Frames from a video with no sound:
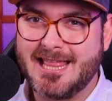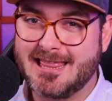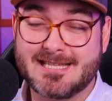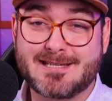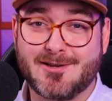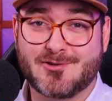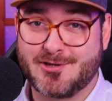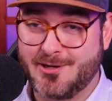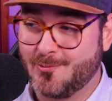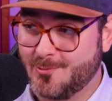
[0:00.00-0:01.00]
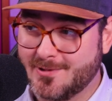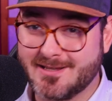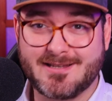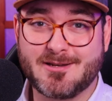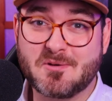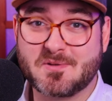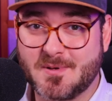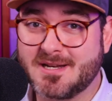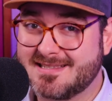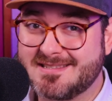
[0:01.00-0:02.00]
This country really knows
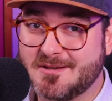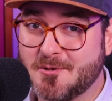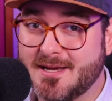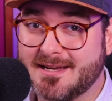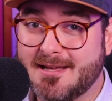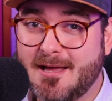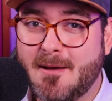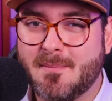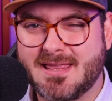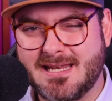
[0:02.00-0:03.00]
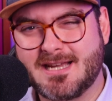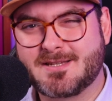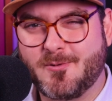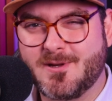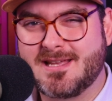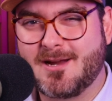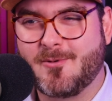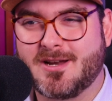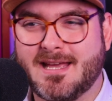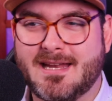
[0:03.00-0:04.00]
what it's doing. But the next point that I
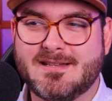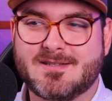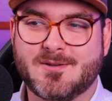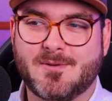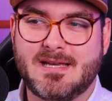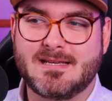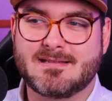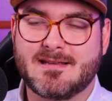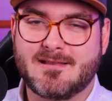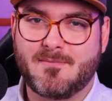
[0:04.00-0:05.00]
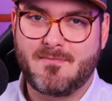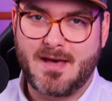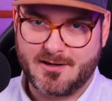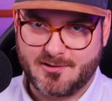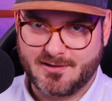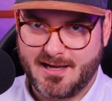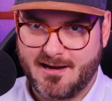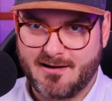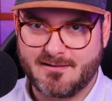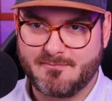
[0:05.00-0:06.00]
want to get into is the medical
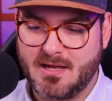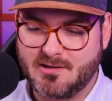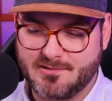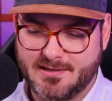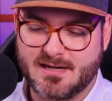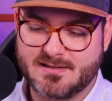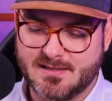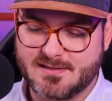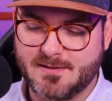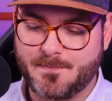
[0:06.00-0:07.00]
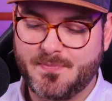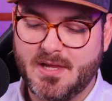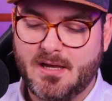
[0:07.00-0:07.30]
care and medical care system.